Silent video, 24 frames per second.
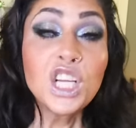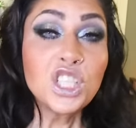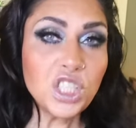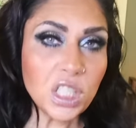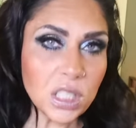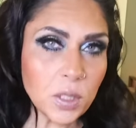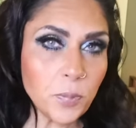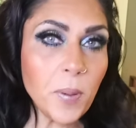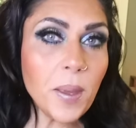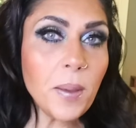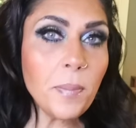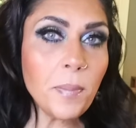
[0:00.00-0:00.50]

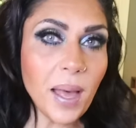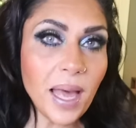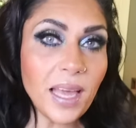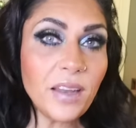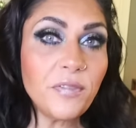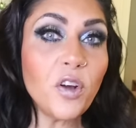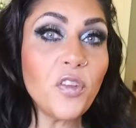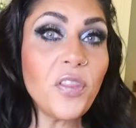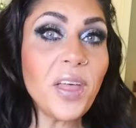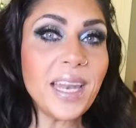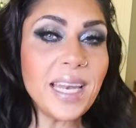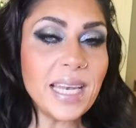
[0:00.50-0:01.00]
Just be
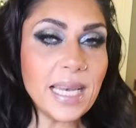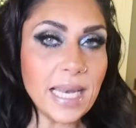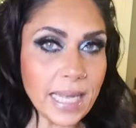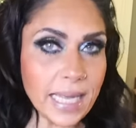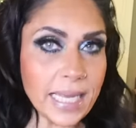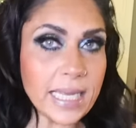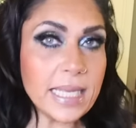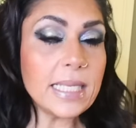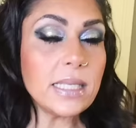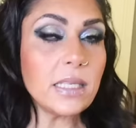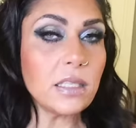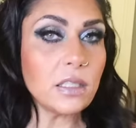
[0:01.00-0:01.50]
mindful that it
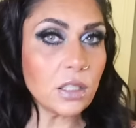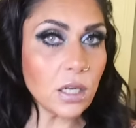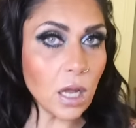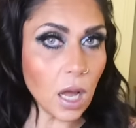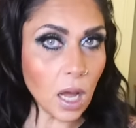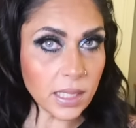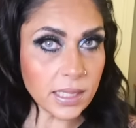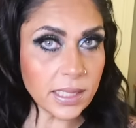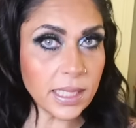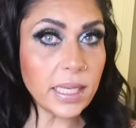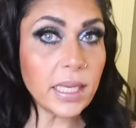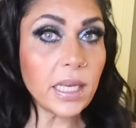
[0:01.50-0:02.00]
is
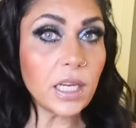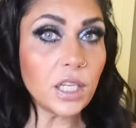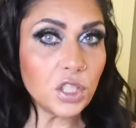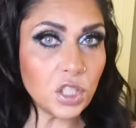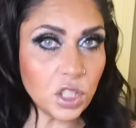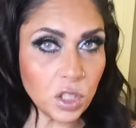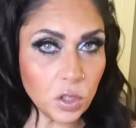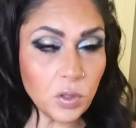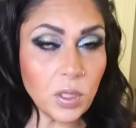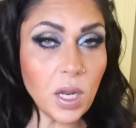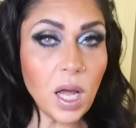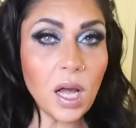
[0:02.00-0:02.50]
toxic
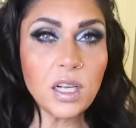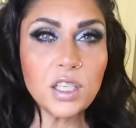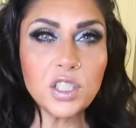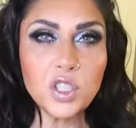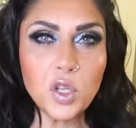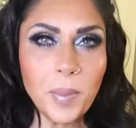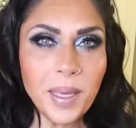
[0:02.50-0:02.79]
to dogs.